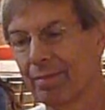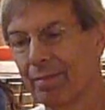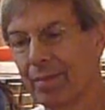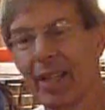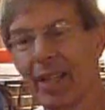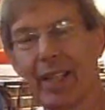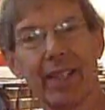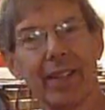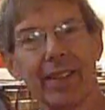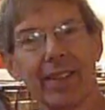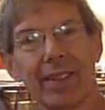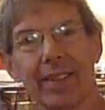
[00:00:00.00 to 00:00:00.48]

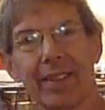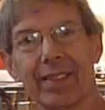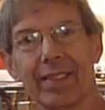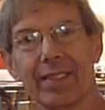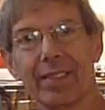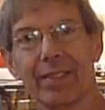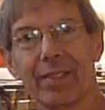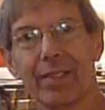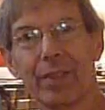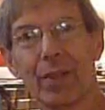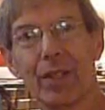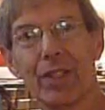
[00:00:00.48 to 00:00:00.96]
make a
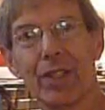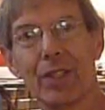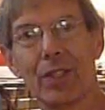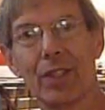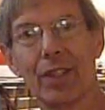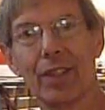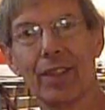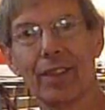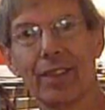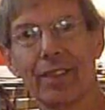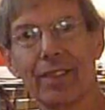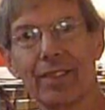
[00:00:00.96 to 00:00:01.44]

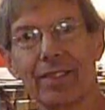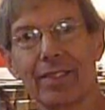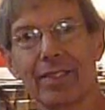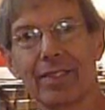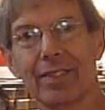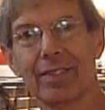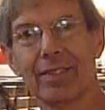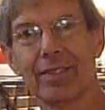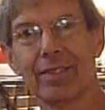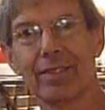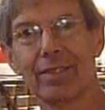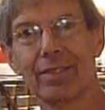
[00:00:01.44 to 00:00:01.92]
rainstick
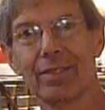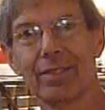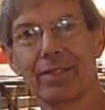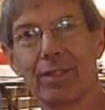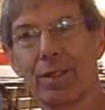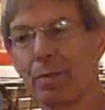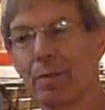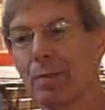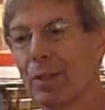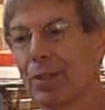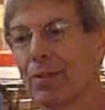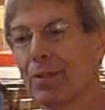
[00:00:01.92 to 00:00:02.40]

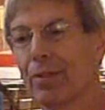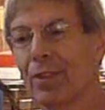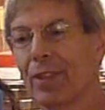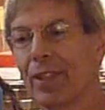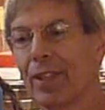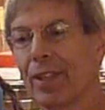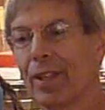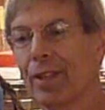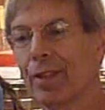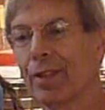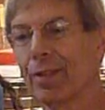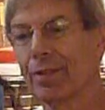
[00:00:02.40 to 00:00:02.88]
from this
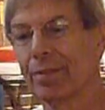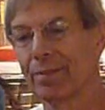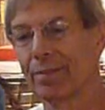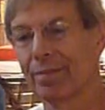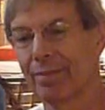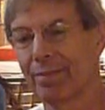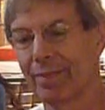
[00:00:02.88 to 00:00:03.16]
video.